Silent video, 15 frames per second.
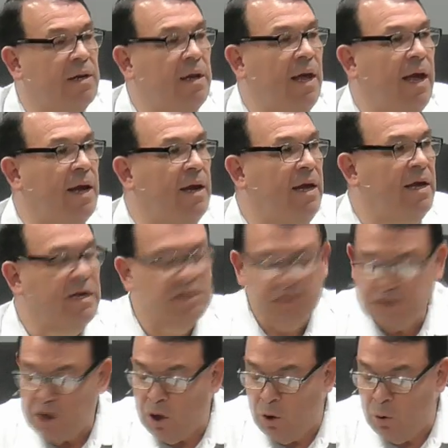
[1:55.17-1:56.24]
and His
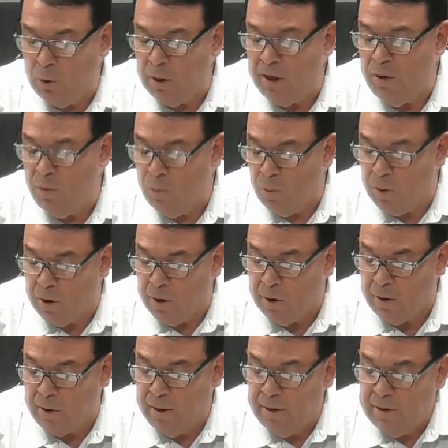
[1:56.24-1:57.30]
holy word.